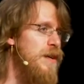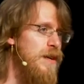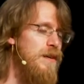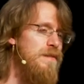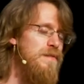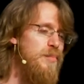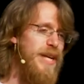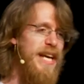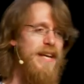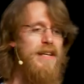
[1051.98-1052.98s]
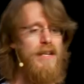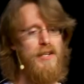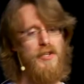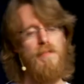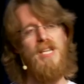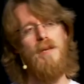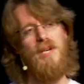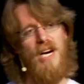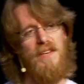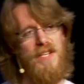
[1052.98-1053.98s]
of bringing good meetup
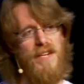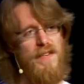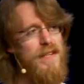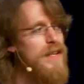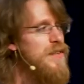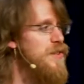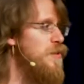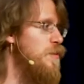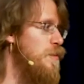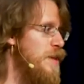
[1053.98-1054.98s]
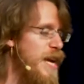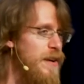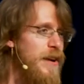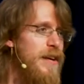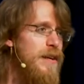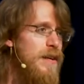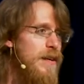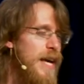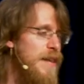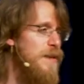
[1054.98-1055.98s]
content to the area.
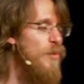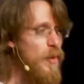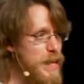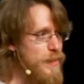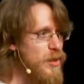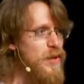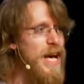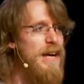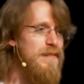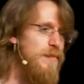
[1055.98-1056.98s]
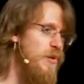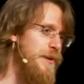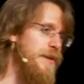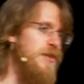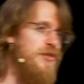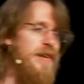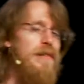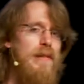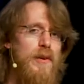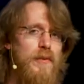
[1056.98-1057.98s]
And the more people you have, the more you can share
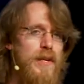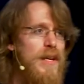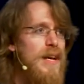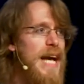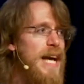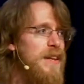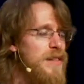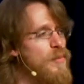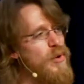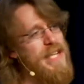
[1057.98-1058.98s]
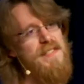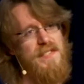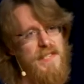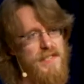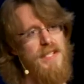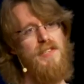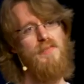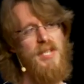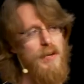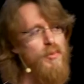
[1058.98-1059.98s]
the load, and the more consistent your
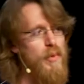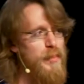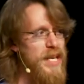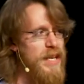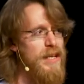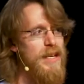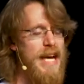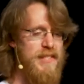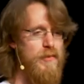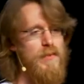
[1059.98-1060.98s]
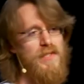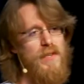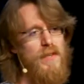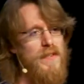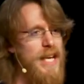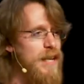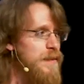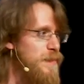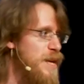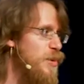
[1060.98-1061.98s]
meetup will be as a result.
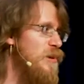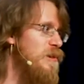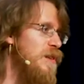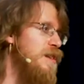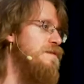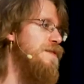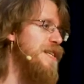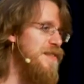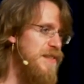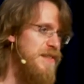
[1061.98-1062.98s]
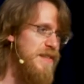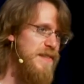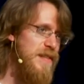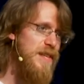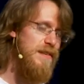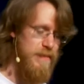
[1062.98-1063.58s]
And people love consistency.